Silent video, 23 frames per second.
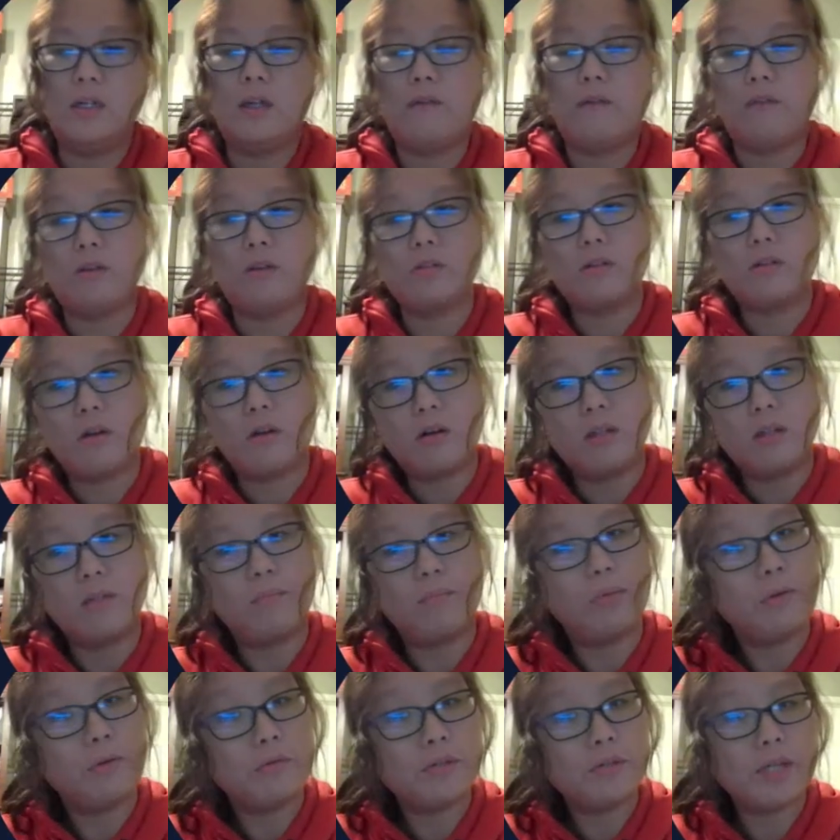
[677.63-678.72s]
If you start in the
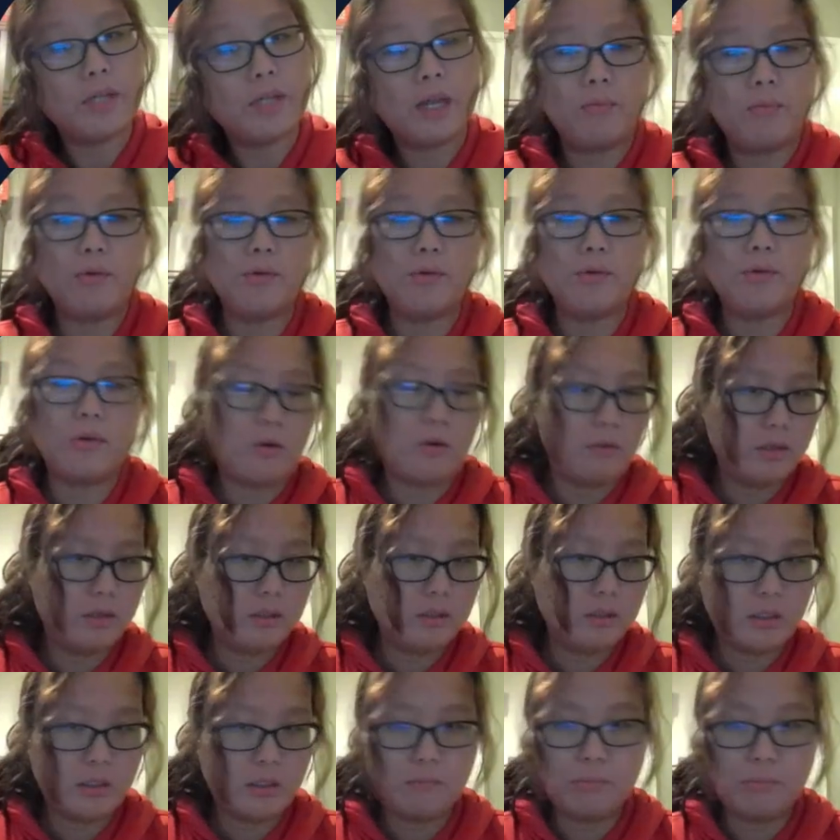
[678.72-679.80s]
blue table, you're always
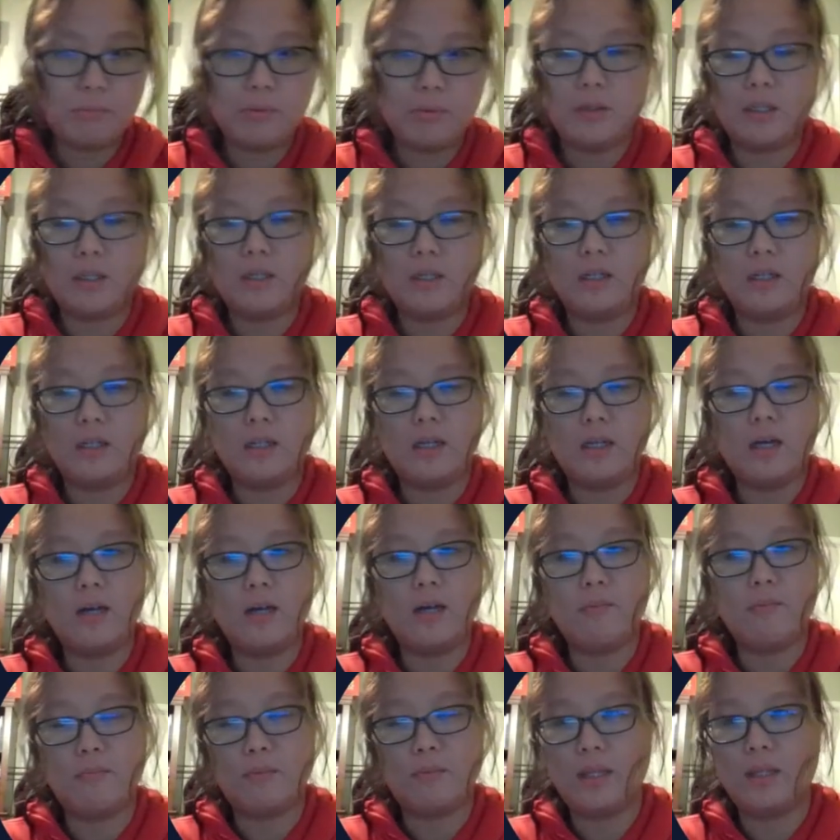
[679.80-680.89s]
gonna put
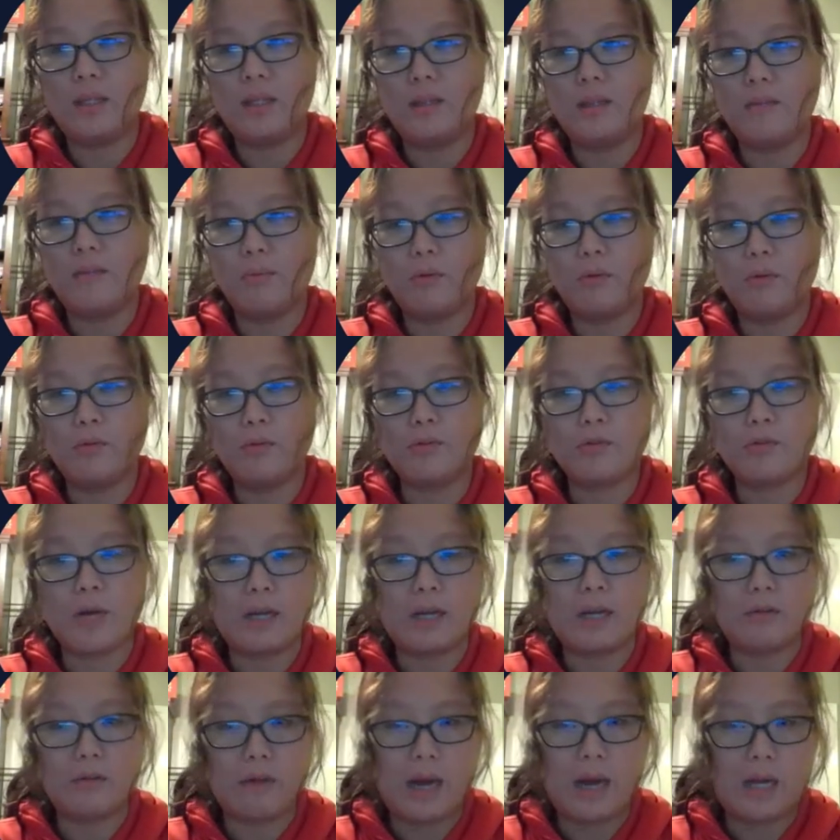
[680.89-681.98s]
in the blue
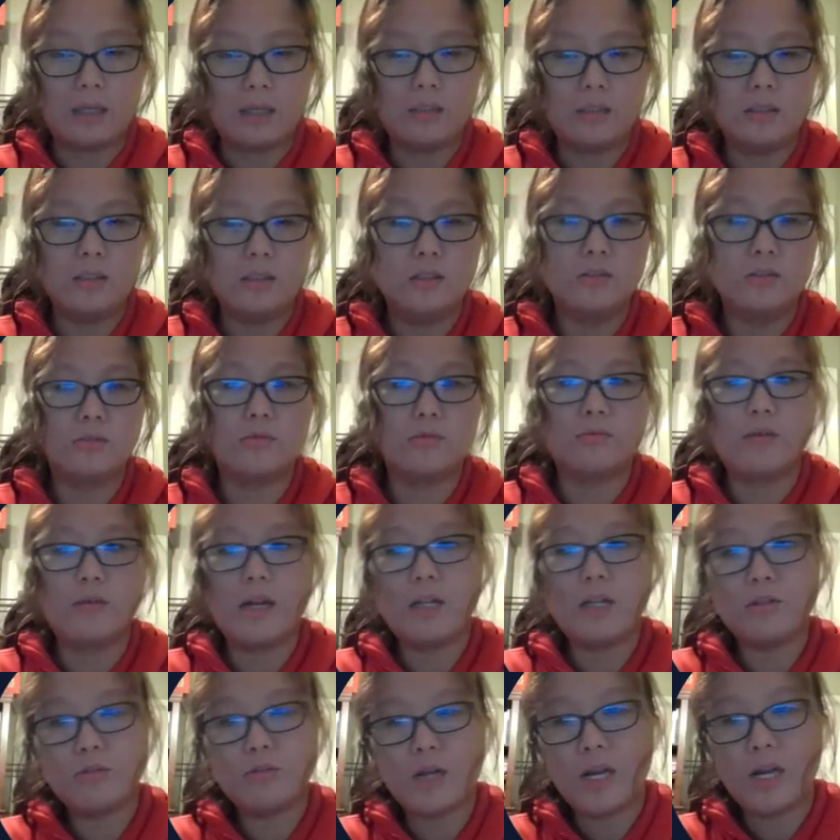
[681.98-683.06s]
drying rack. So
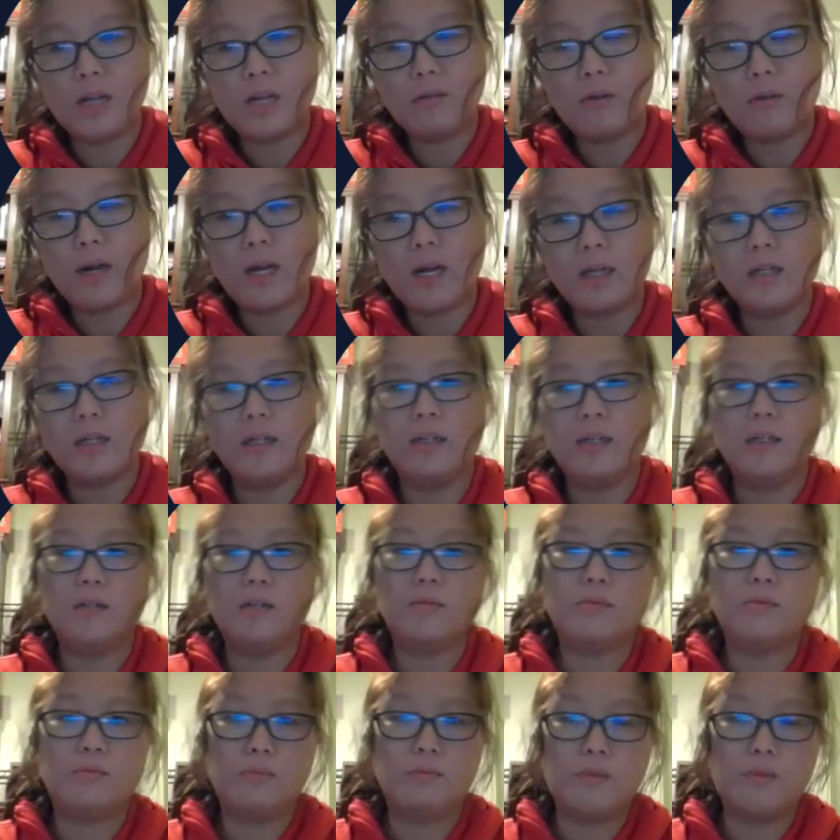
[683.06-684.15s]
red drying rack,
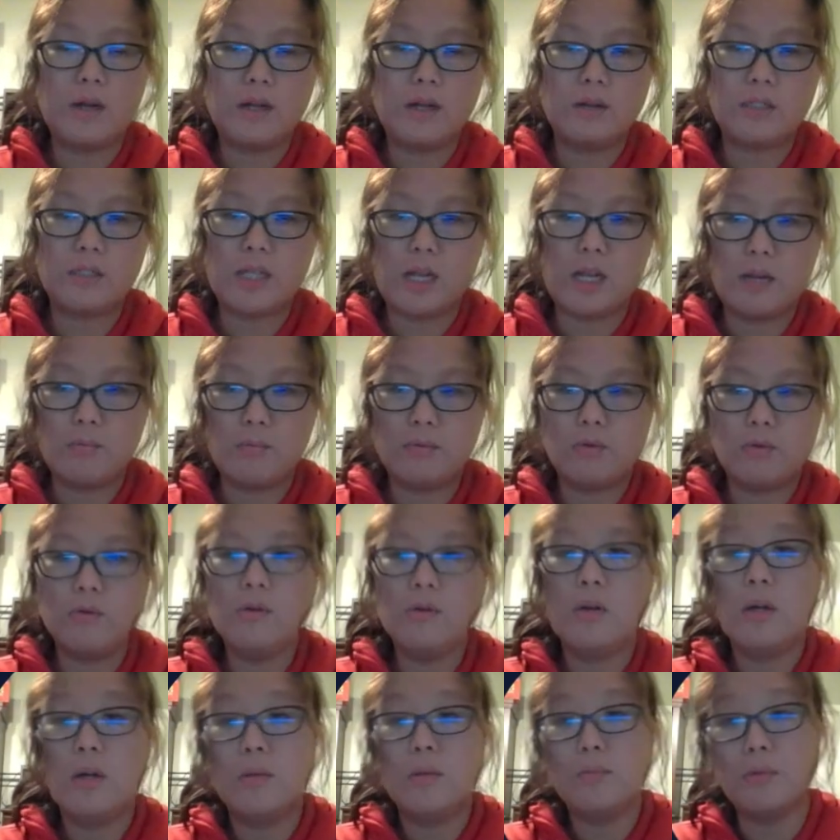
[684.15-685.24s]
red table,
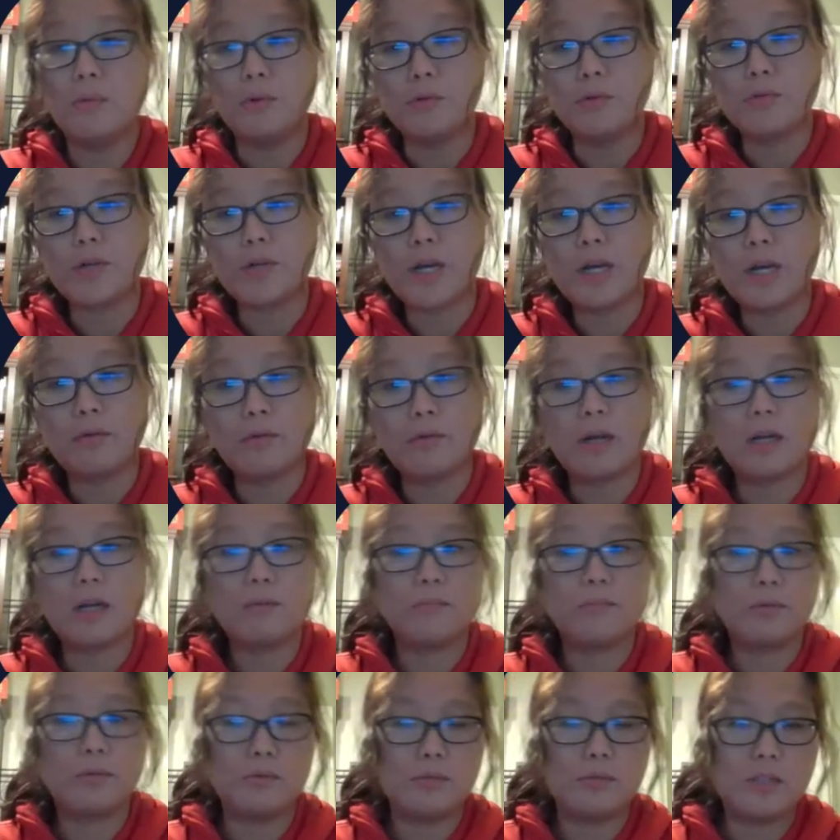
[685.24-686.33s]
blue drying rack,
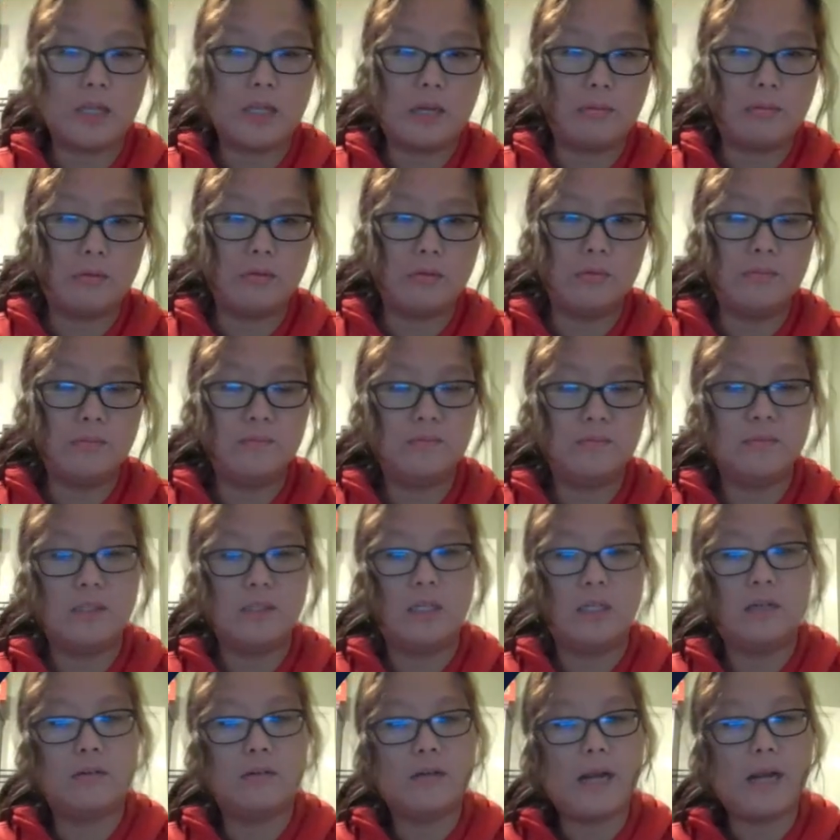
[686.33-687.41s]
blue table.
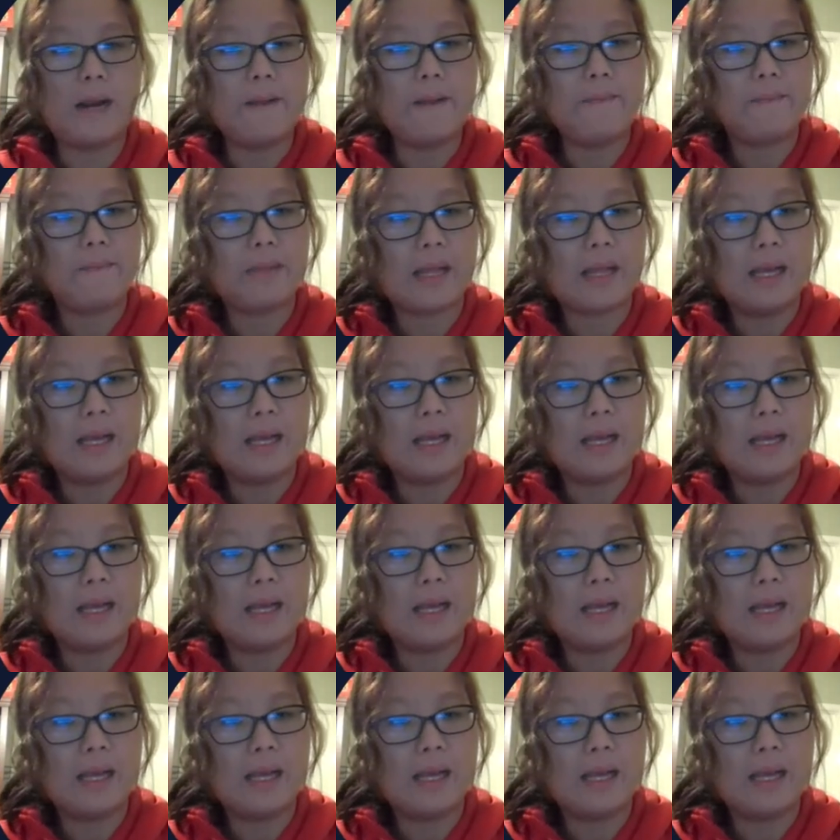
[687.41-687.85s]
Okay.